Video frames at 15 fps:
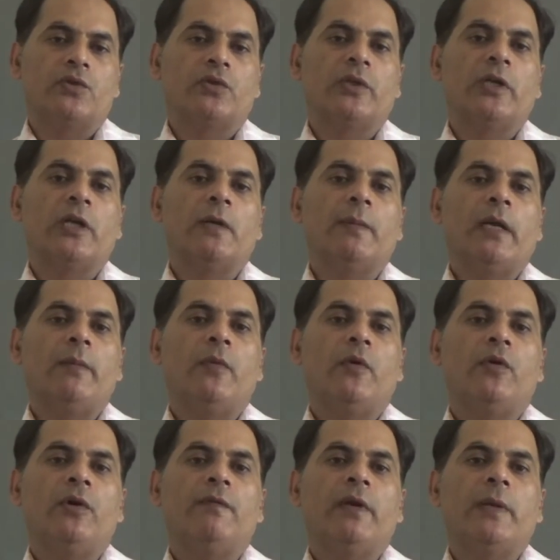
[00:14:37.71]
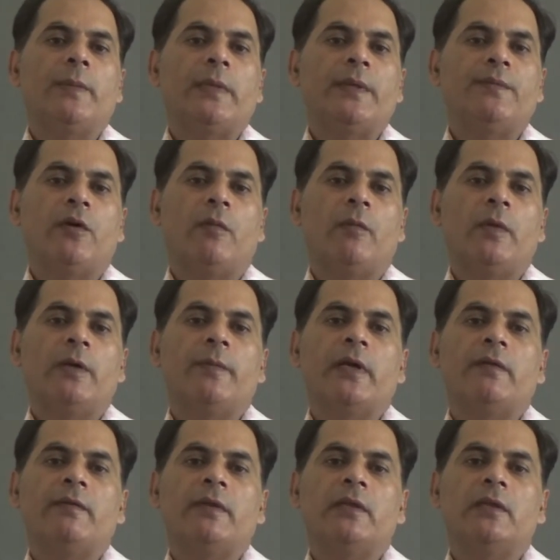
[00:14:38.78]
so the double bond will be formed
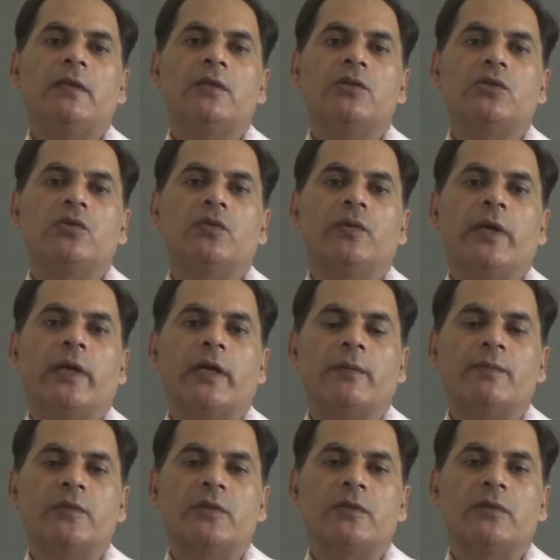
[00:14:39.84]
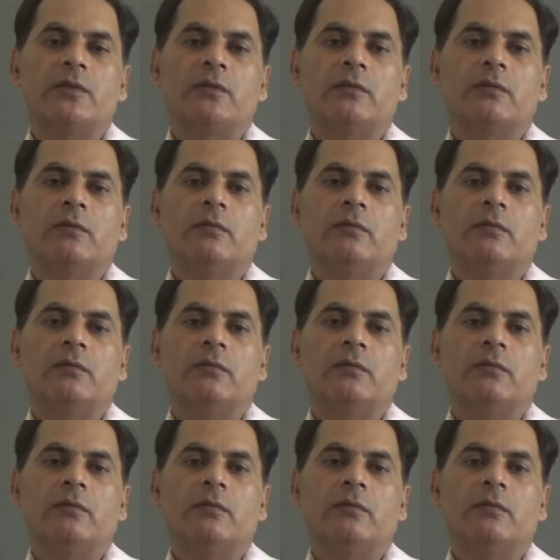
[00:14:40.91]
between these 2 atoms.